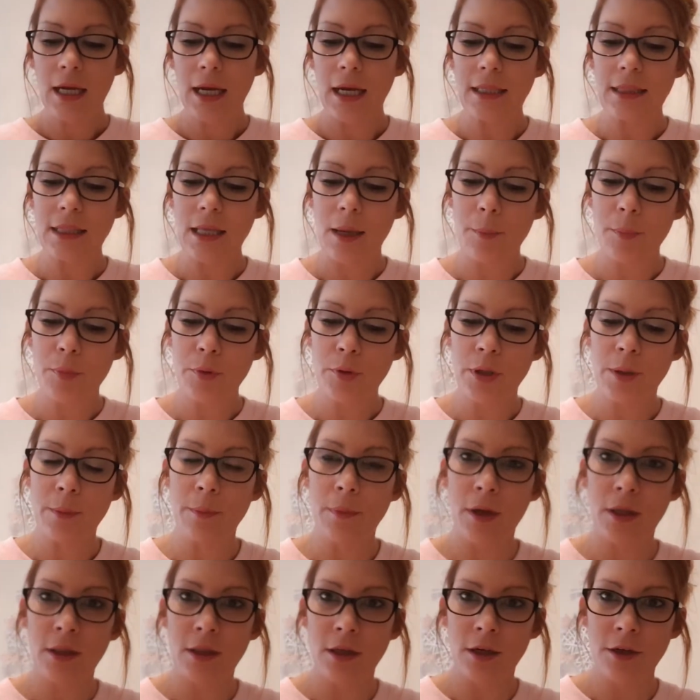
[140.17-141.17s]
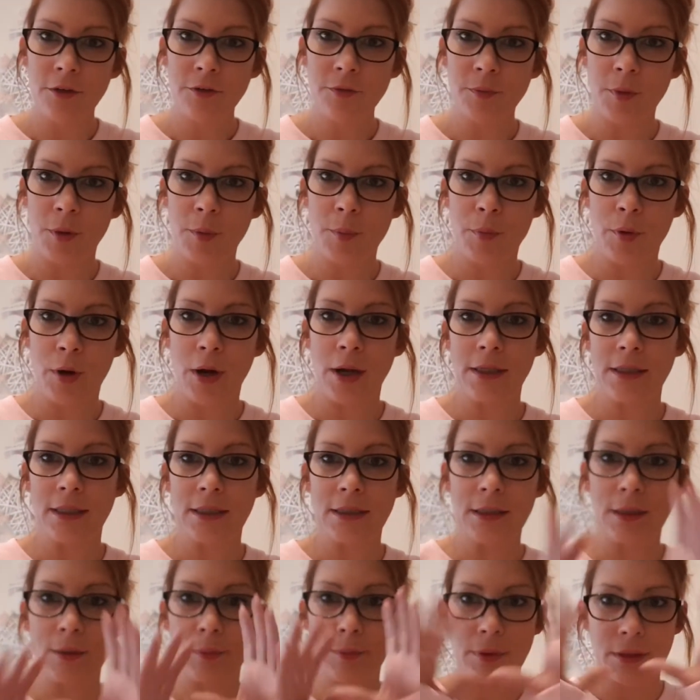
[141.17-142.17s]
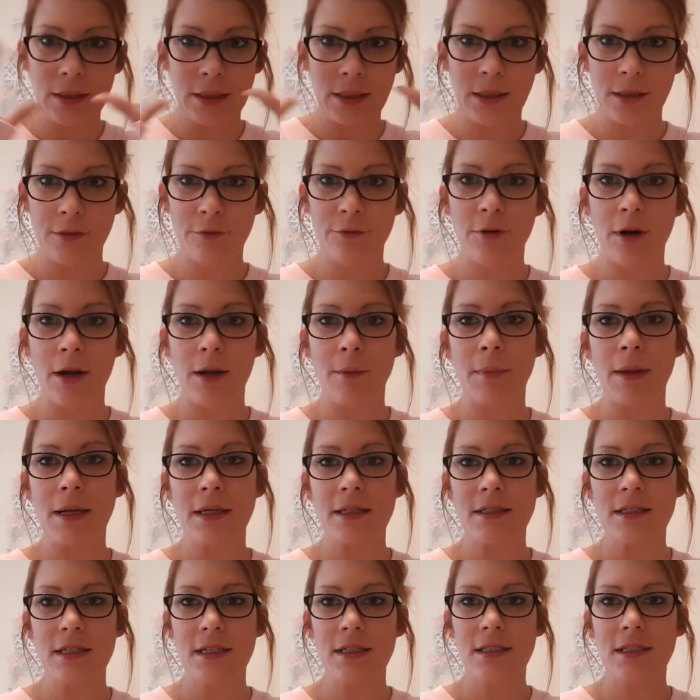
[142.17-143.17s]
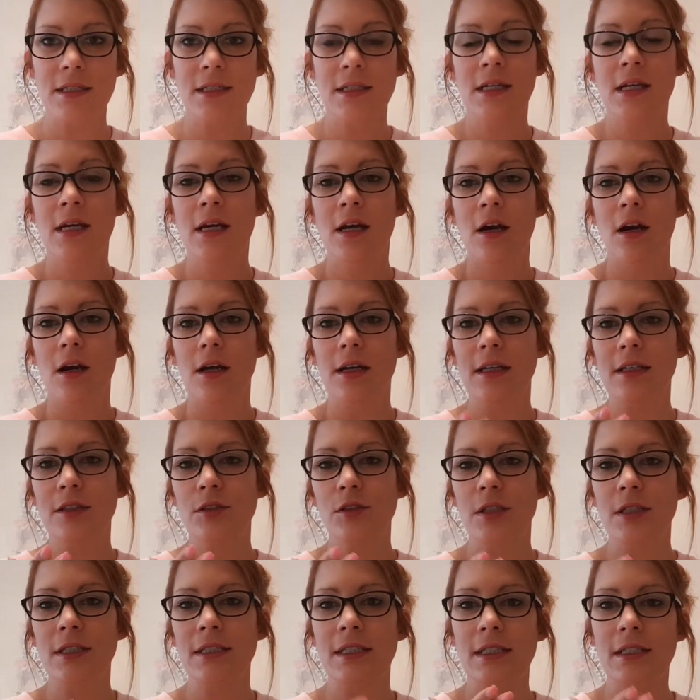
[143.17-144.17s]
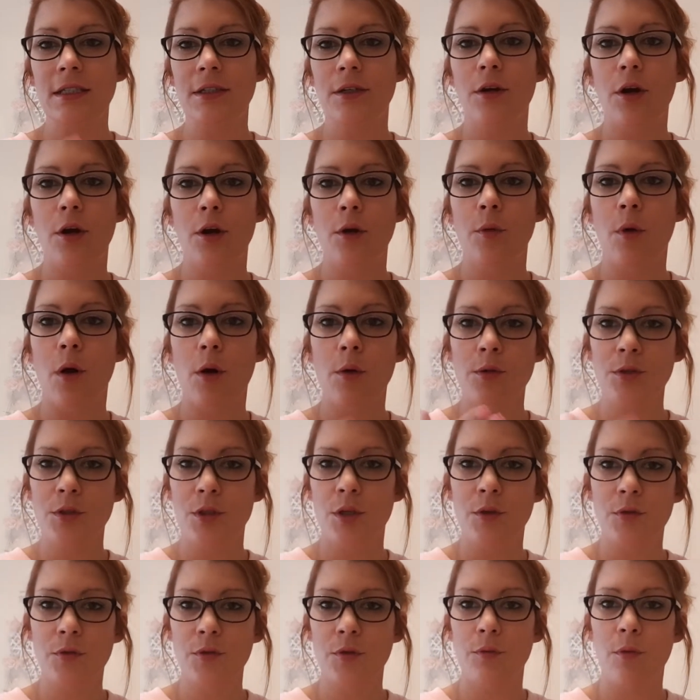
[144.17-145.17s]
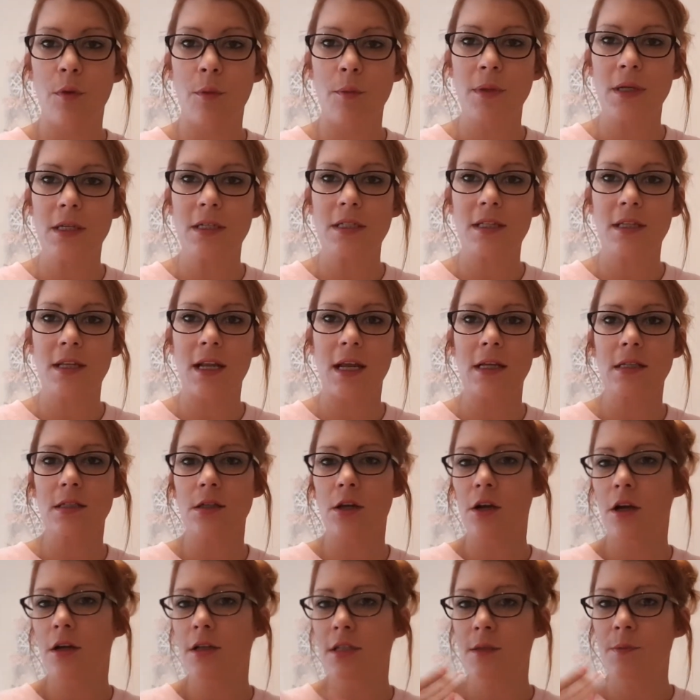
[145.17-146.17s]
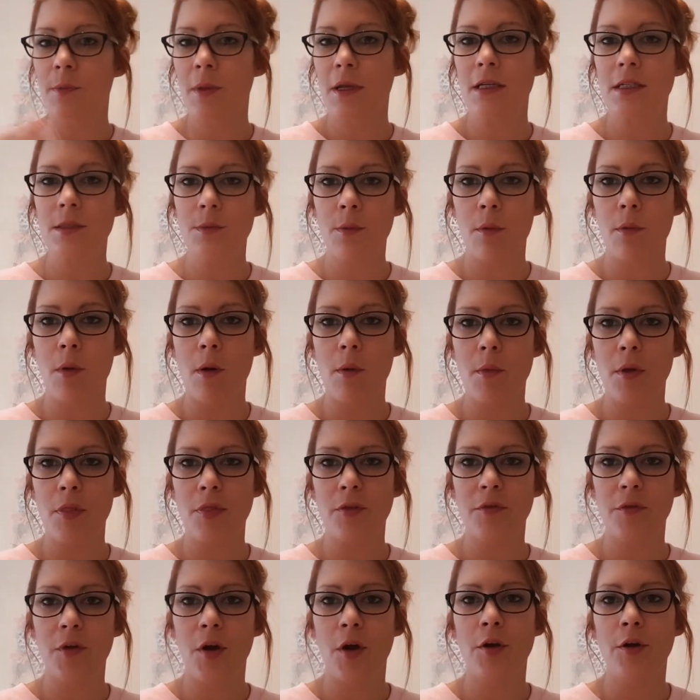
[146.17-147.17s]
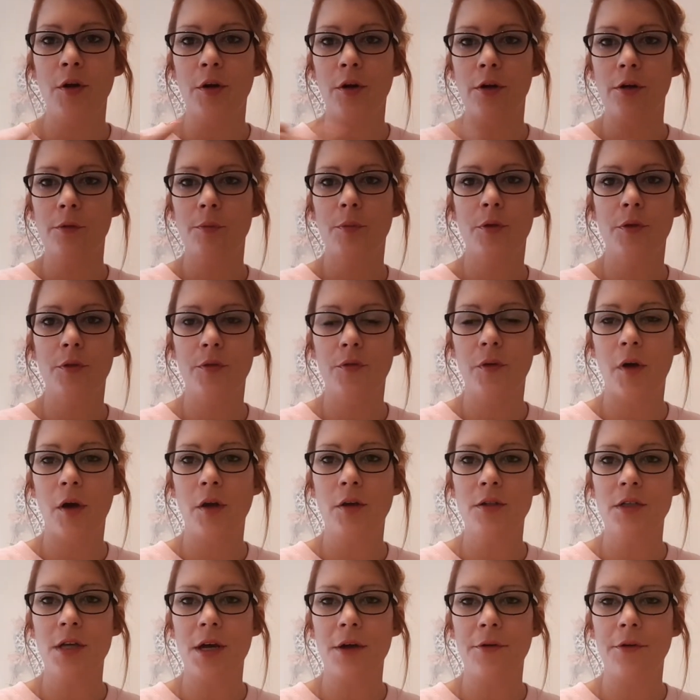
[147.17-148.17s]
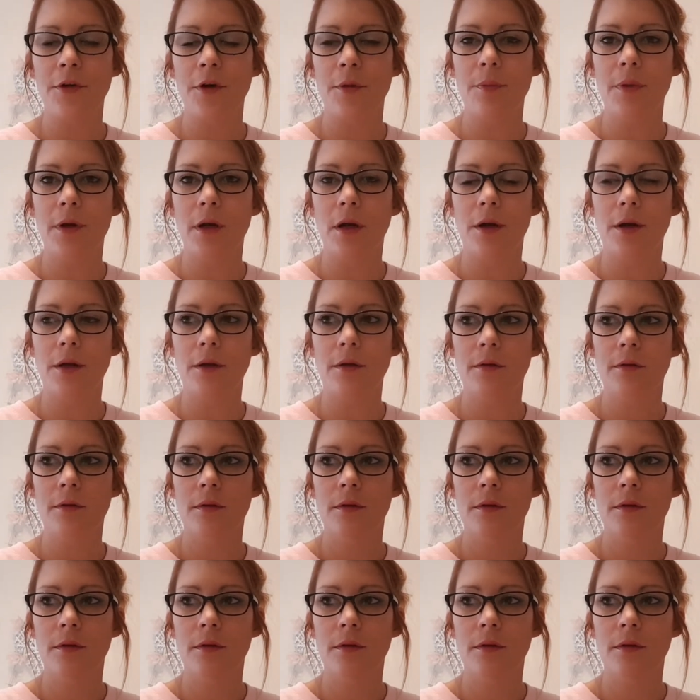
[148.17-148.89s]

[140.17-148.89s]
At that point in my life, my brain had completely fragmented. I literally didn't know what I was doing from one minute to the next. Like, I'd speak to my mum on the phone and I'd put the phone down and I'd be like,